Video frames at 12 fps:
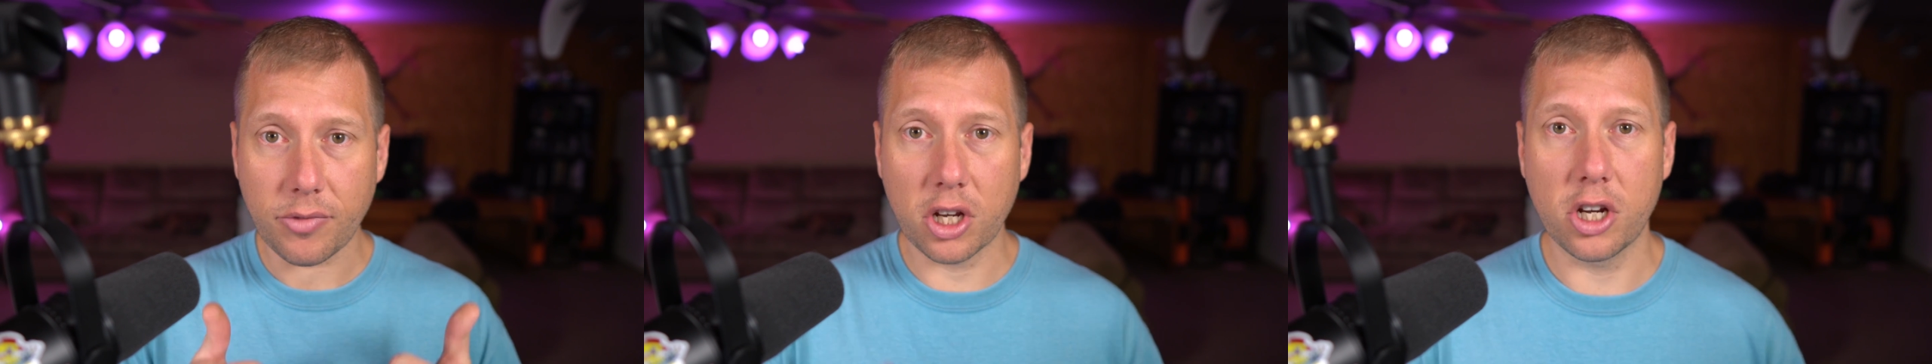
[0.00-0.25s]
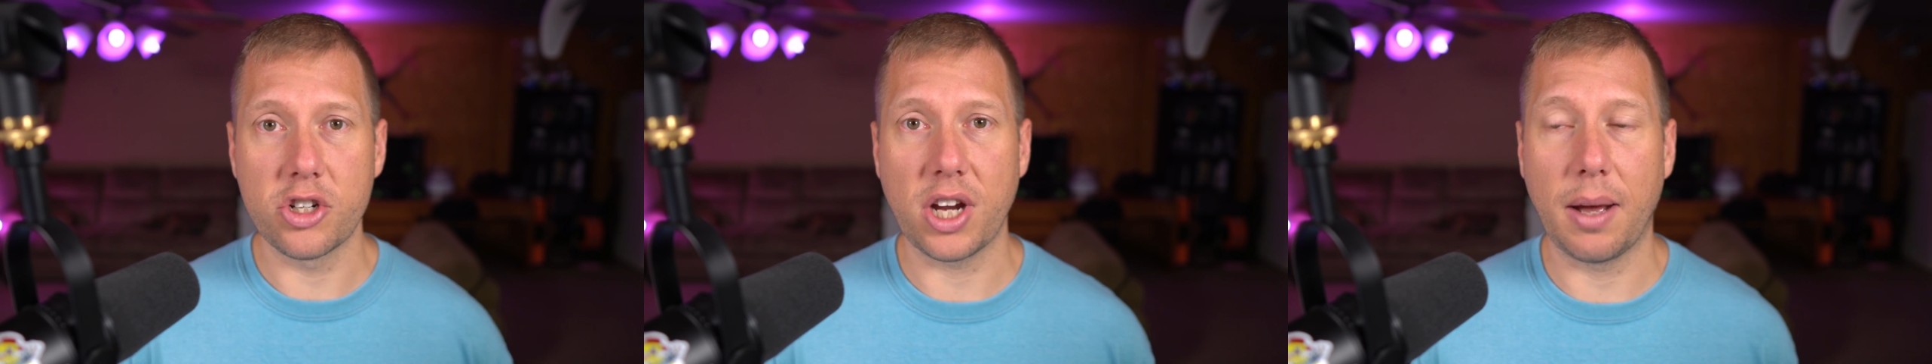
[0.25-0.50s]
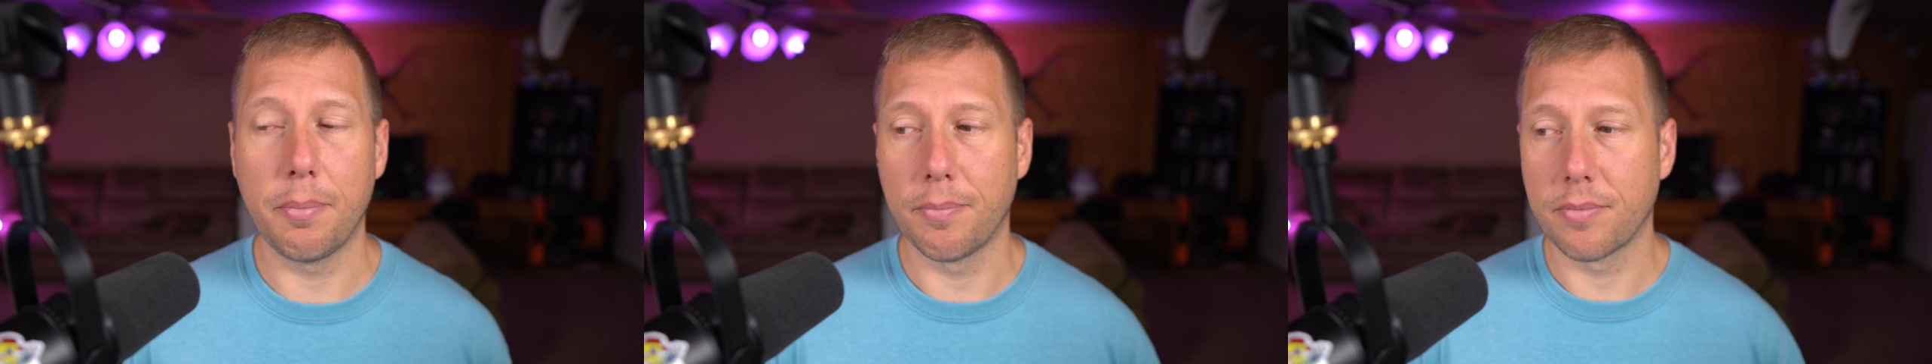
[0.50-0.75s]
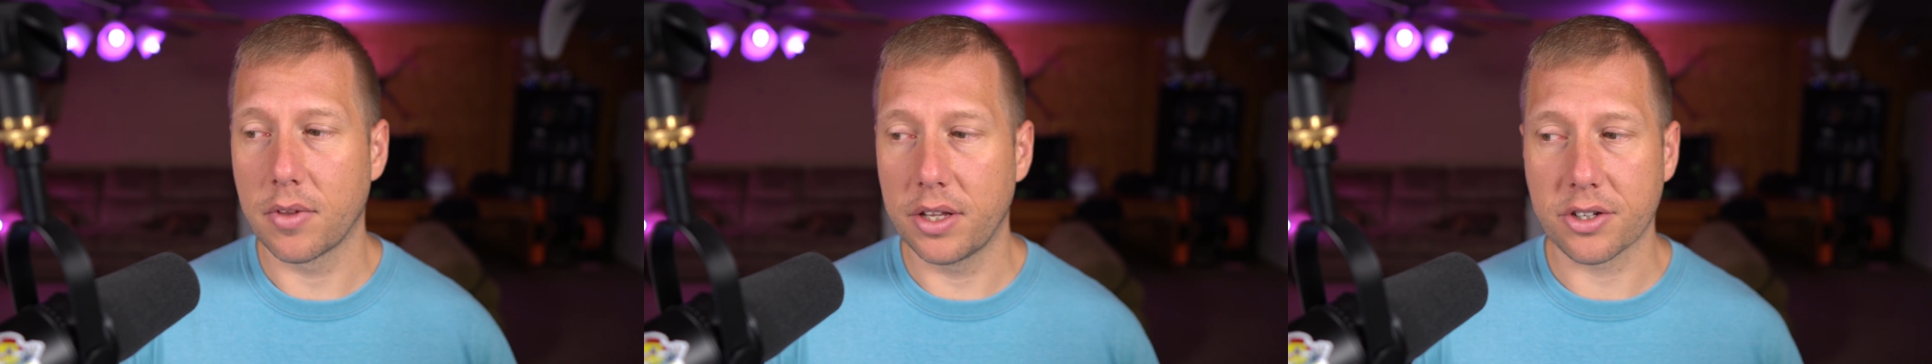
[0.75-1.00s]
Good job.
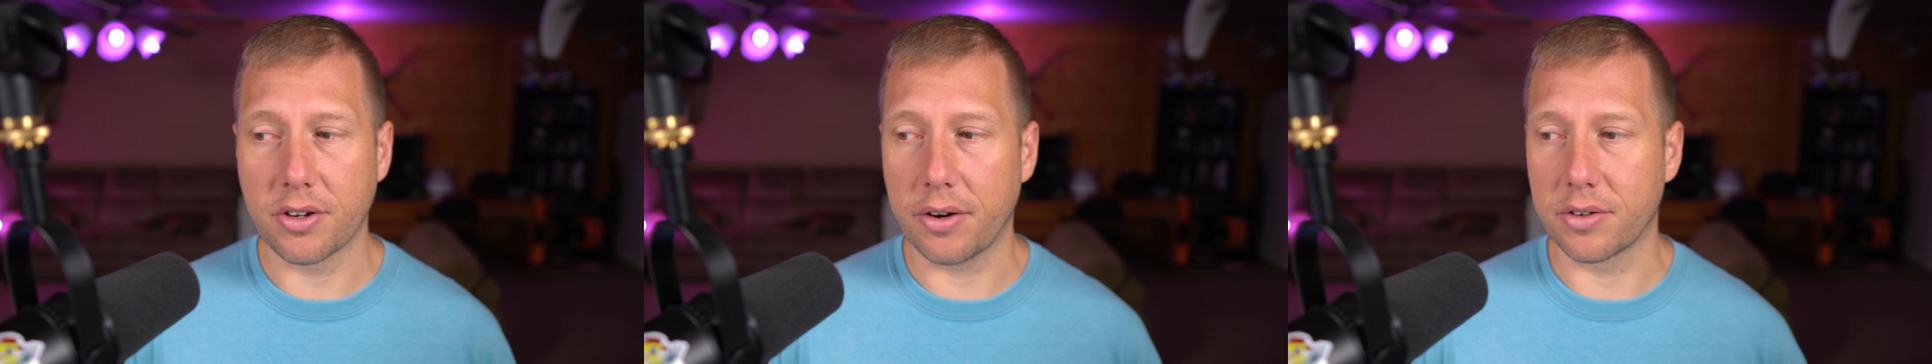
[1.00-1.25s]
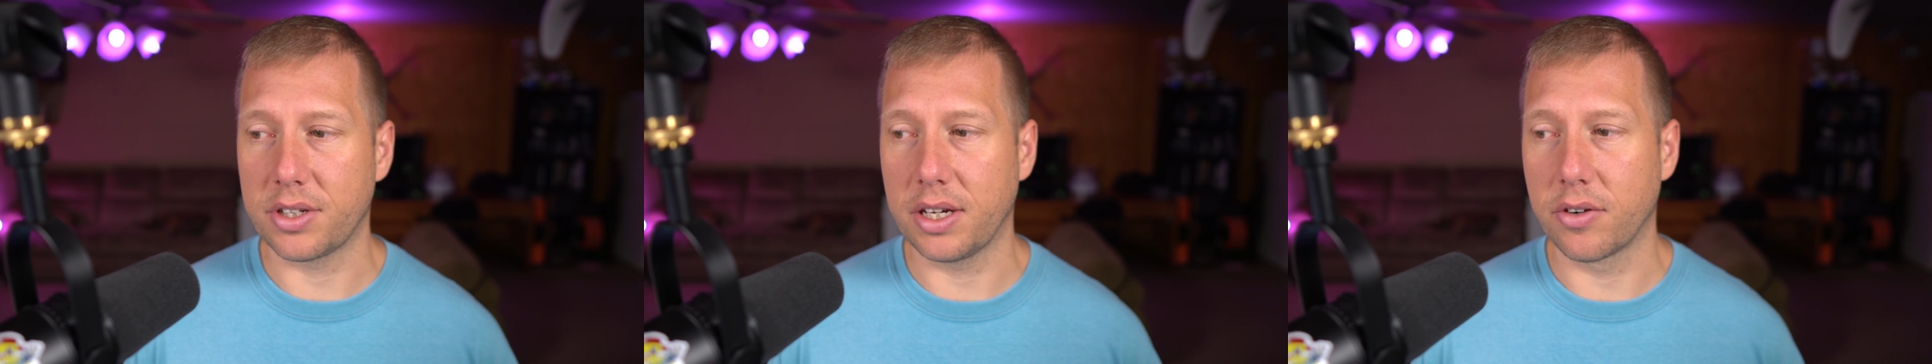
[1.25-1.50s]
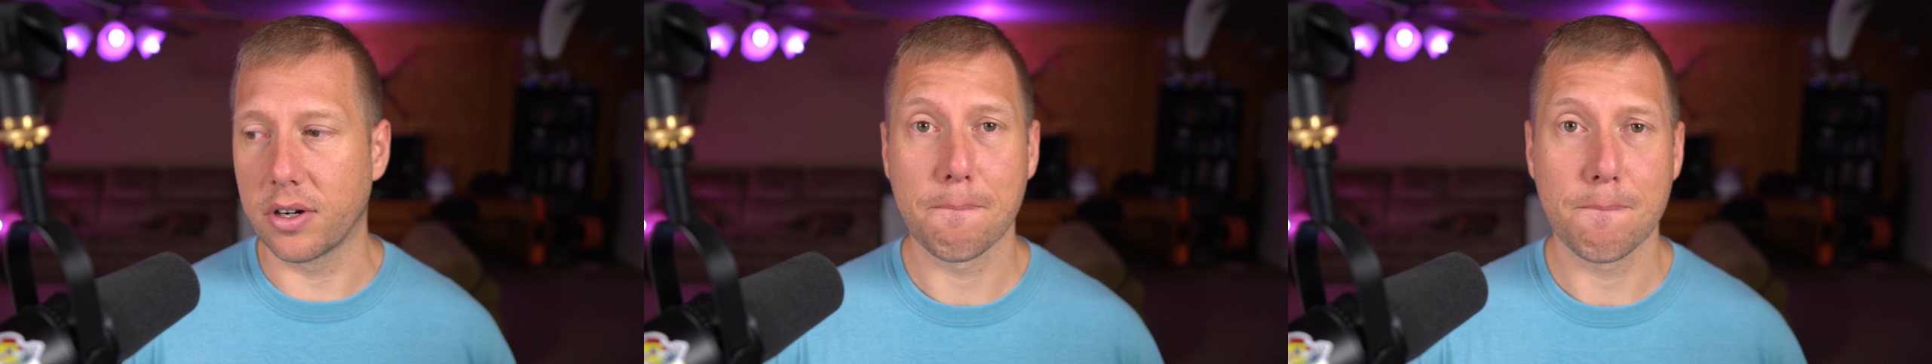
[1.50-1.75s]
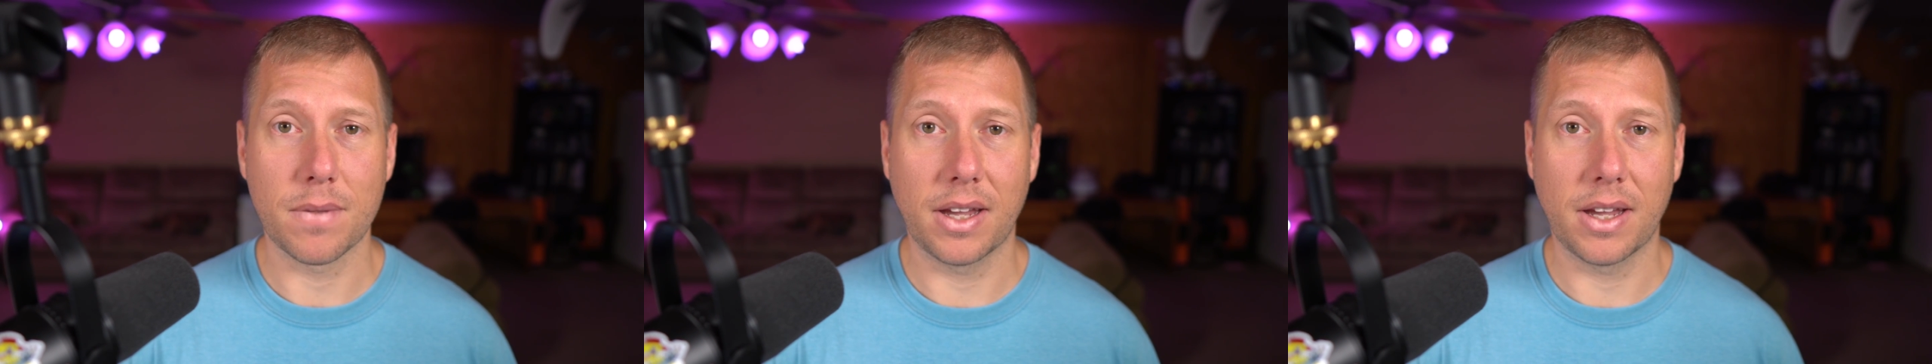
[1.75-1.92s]
It's a great receiver,